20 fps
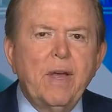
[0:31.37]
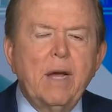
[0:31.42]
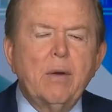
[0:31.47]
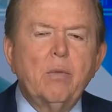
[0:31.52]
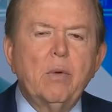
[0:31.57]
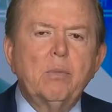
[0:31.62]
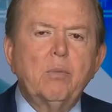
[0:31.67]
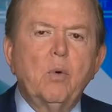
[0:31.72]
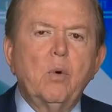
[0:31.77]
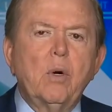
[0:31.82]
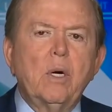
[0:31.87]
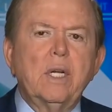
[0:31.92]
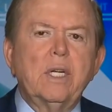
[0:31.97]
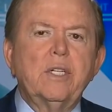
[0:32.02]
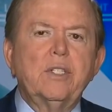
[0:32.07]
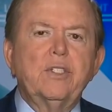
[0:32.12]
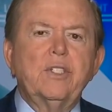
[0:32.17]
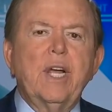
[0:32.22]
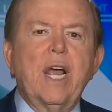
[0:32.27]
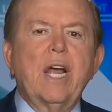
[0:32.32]
that report
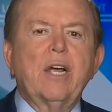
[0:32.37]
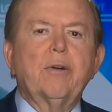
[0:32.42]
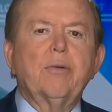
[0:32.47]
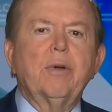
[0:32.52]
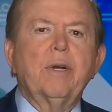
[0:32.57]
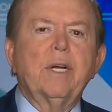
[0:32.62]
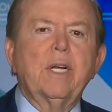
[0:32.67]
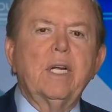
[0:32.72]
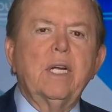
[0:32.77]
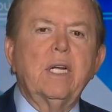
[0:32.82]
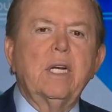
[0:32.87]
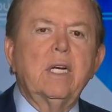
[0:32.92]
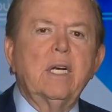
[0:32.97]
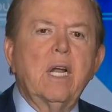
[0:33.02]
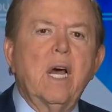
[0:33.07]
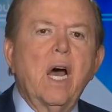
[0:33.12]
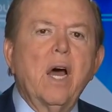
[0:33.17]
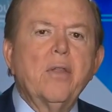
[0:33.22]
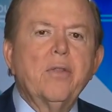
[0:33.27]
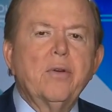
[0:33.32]
is accurate
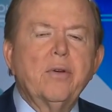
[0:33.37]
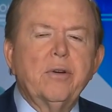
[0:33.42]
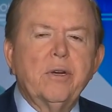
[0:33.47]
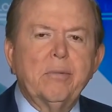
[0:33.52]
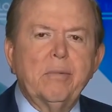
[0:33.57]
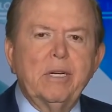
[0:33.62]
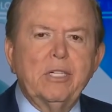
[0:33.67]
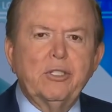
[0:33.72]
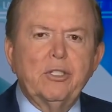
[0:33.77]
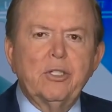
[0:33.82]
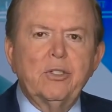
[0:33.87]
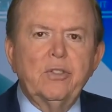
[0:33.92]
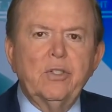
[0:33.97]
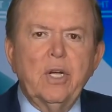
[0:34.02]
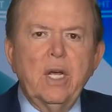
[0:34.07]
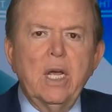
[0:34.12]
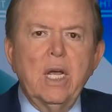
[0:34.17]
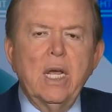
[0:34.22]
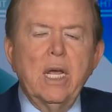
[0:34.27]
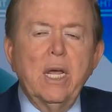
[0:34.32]
in other dimensions.